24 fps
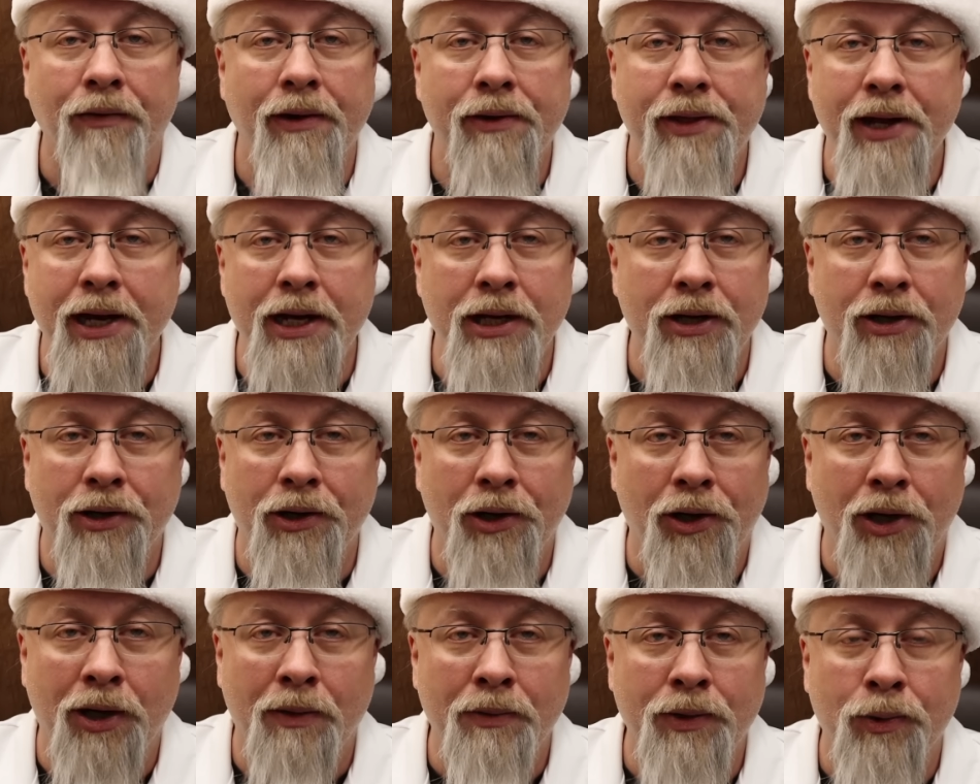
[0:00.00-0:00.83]
everything in your
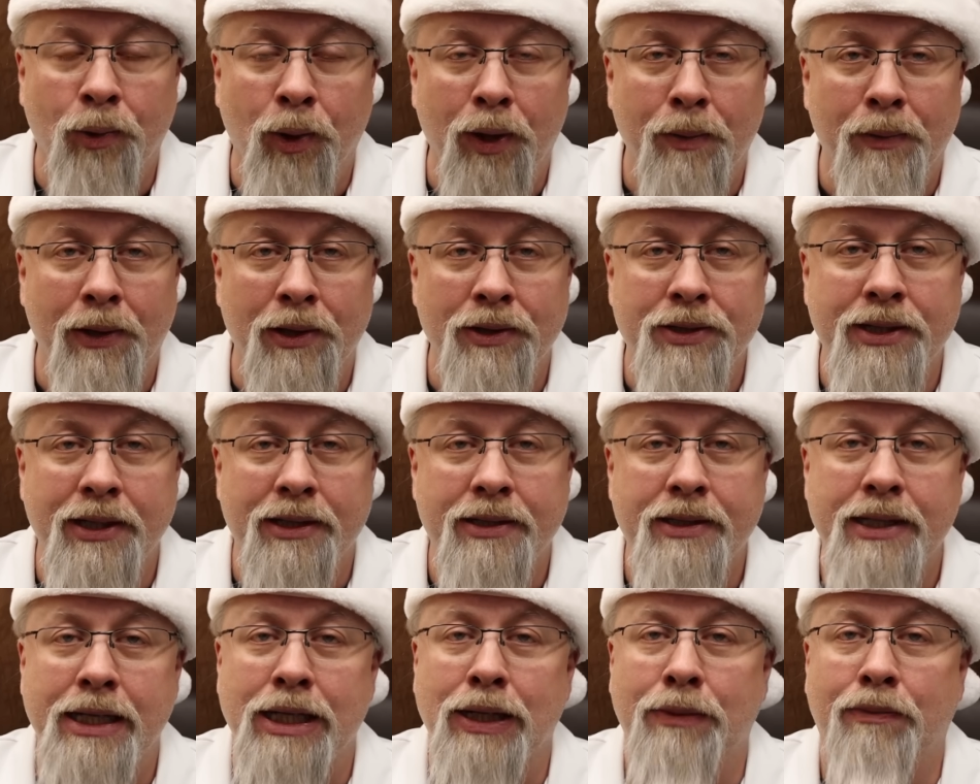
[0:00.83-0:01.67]
home during most
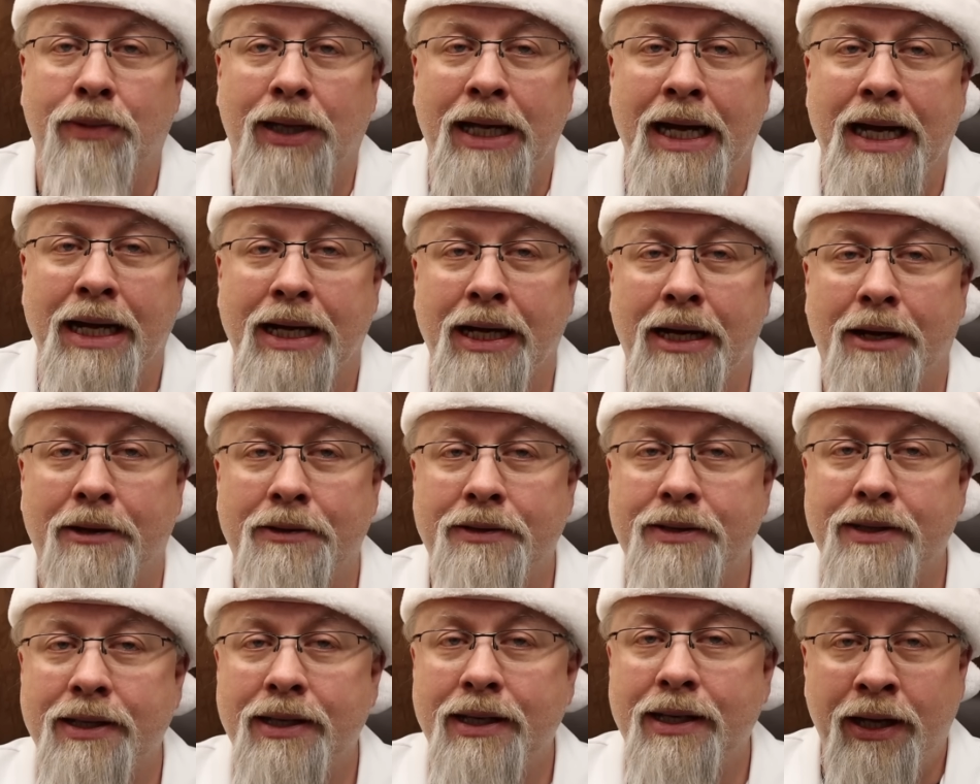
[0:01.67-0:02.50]
extended
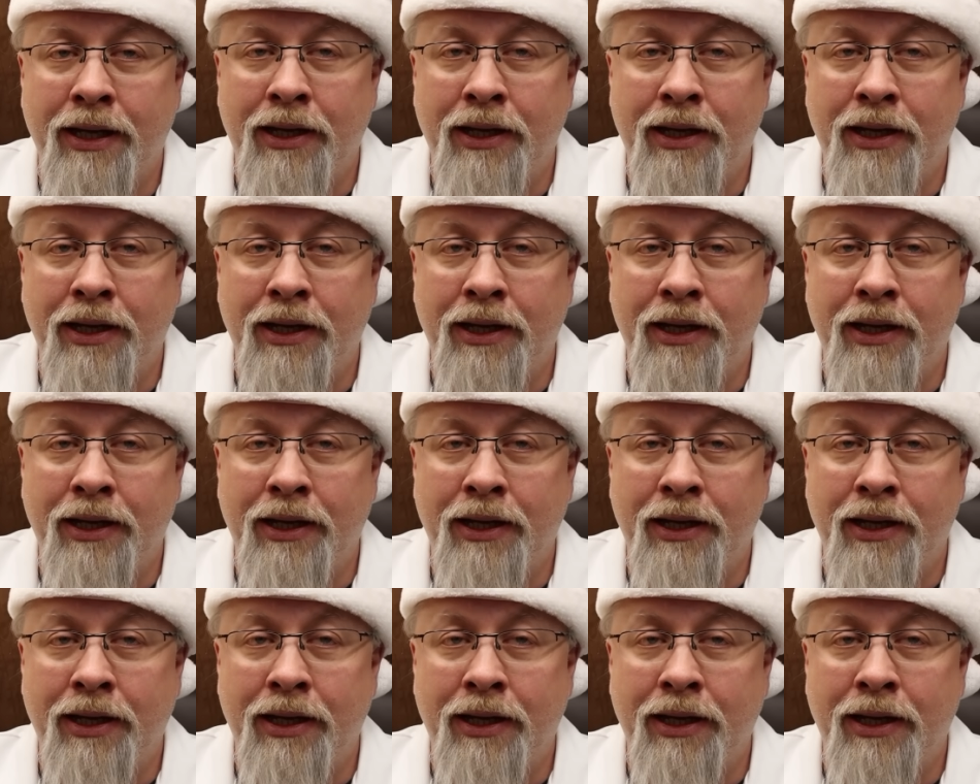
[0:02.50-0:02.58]
blackouts.